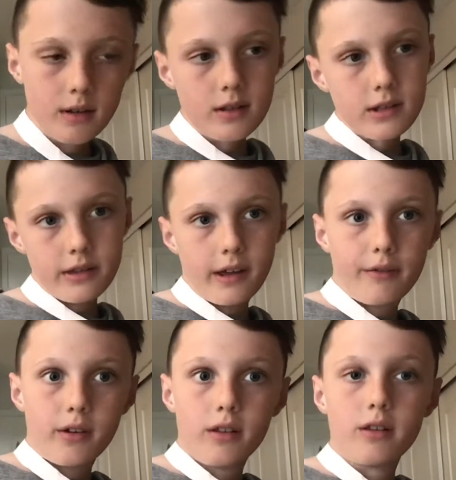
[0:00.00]
So without
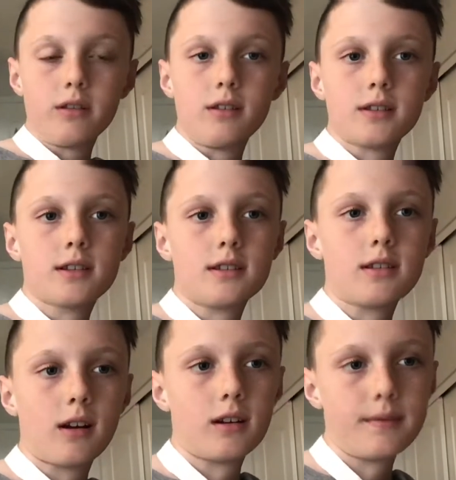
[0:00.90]
further ado, let's get
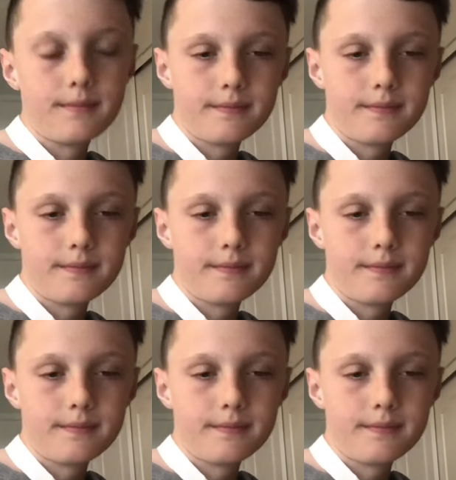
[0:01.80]
started.